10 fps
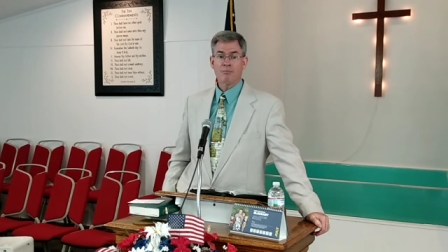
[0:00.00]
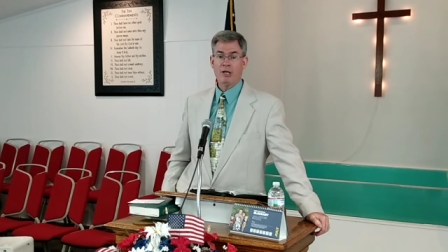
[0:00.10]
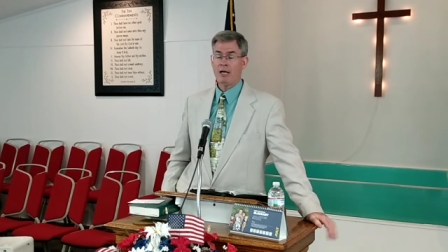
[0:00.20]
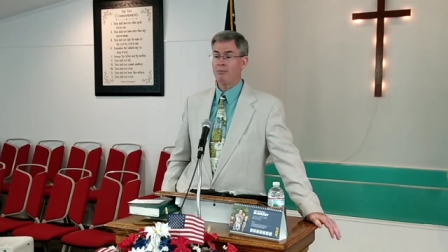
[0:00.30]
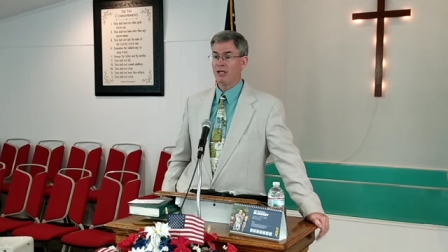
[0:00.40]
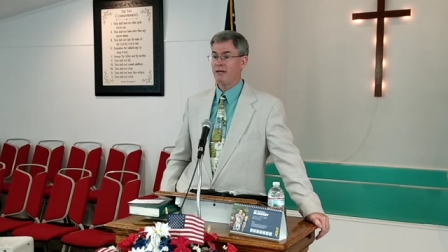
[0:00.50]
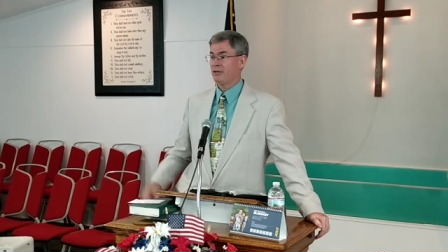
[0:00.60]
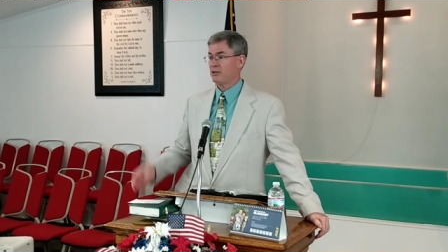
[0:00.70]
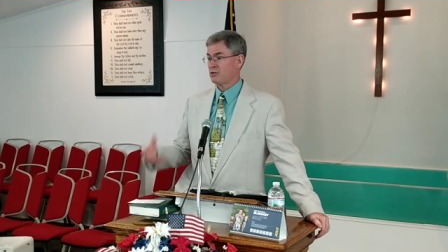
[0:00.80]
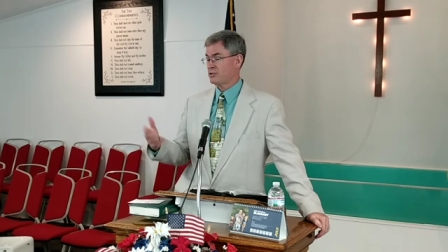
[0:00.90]
But I believe
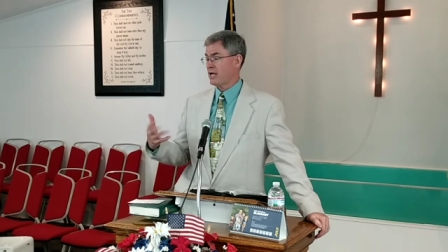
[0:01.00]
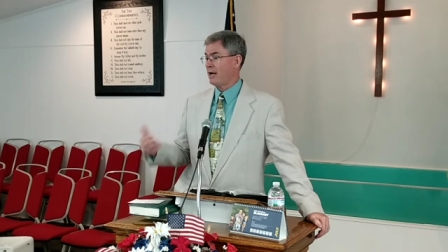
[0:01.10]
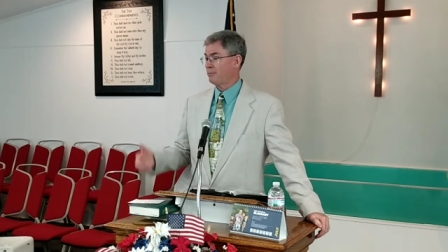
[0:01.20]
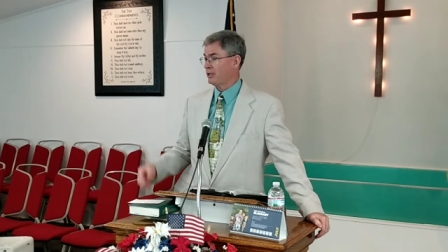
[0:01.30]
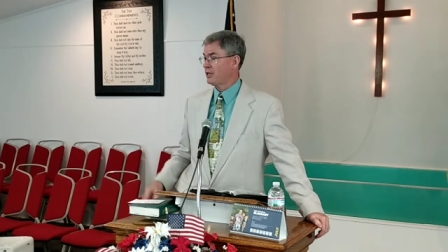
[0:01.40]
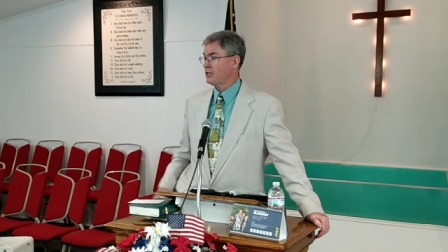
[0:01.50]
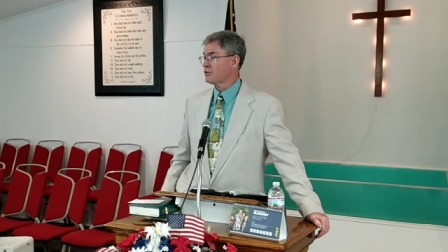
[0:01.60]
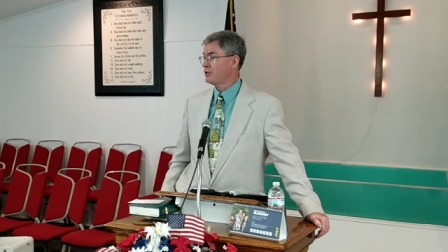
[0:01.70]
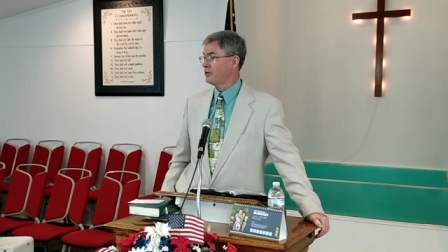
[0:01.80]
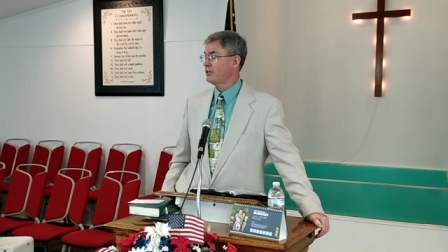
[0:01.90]
that there's
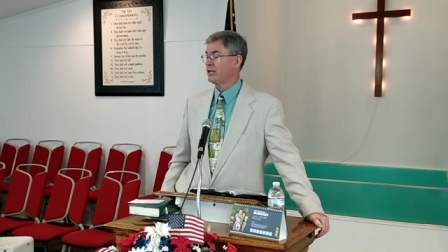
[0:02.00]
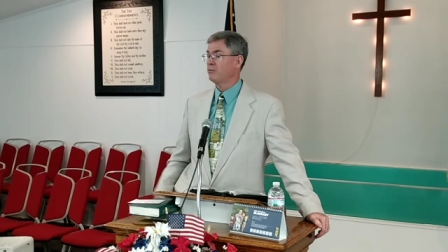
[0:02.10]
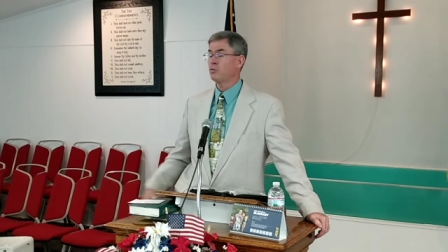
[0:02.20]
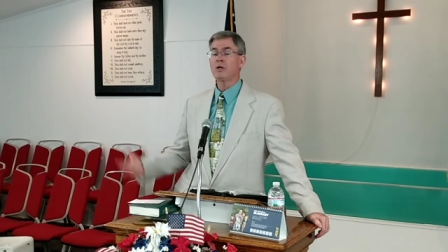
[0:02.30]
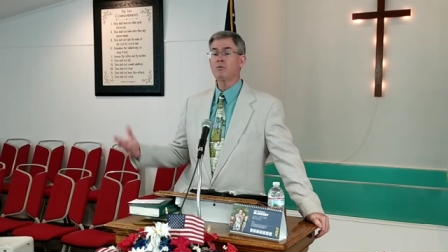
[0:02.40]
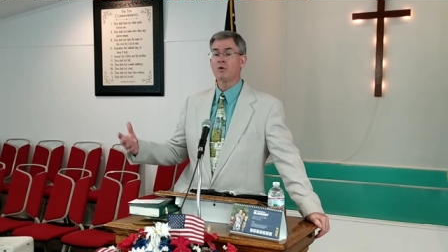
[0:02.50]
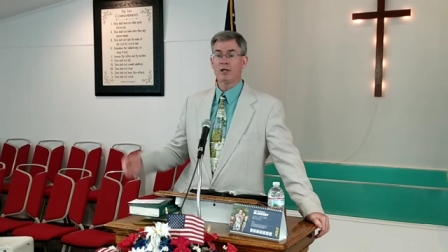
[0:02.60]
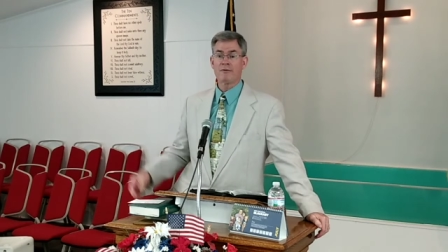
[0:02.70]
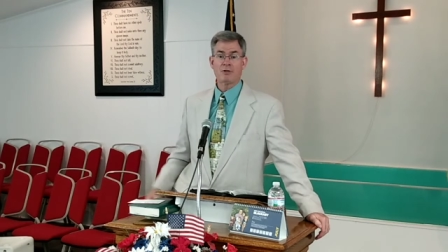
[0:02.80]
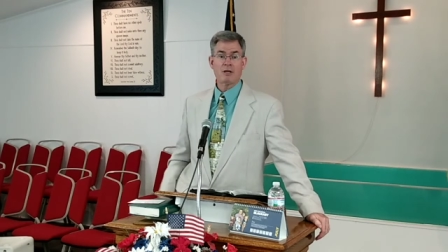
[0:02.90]
application there that if we will
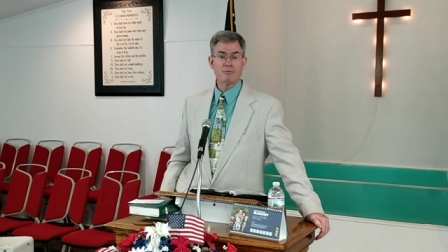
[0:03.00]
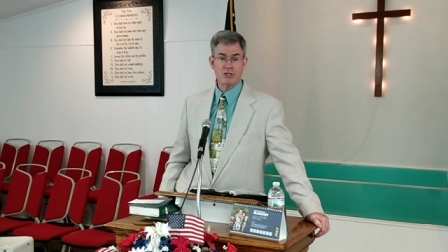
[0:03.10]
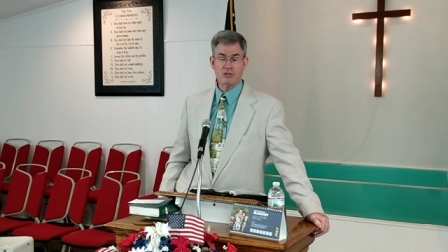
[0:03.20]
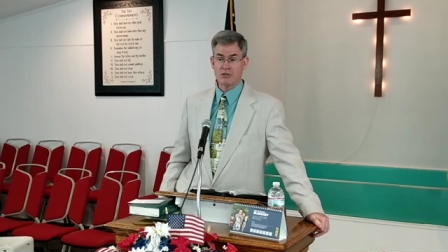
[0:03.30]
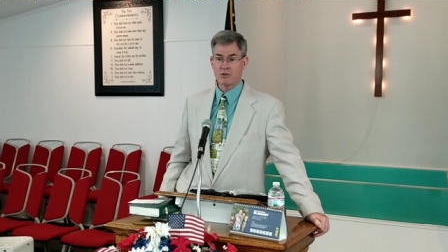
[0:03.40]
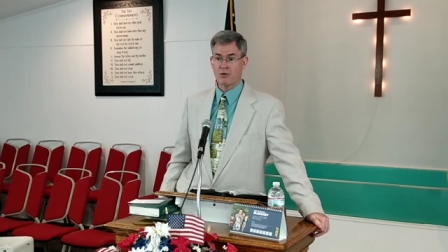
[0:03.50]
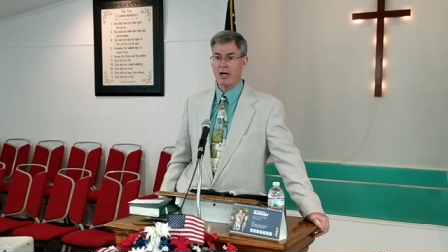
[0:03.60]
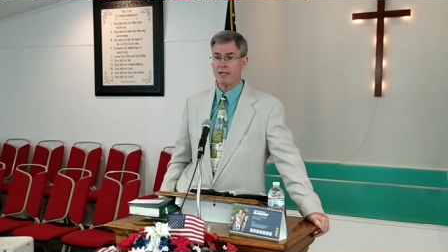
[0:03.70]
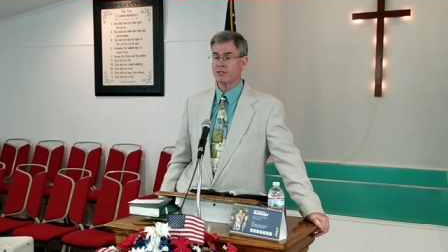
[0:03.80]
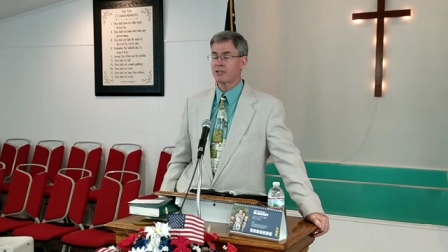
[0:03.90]
lift up Jesus
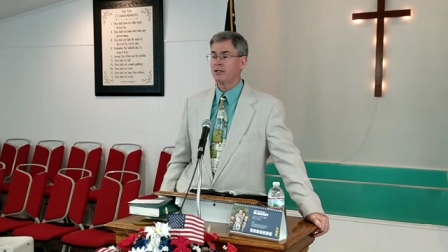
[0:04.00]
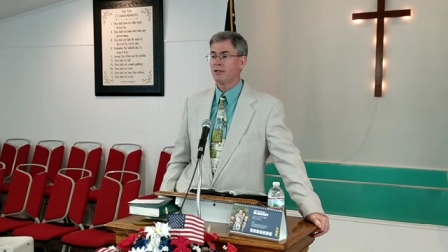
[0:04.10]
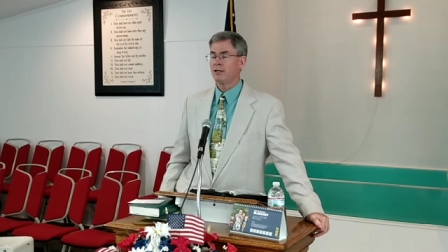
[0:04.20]
Christ,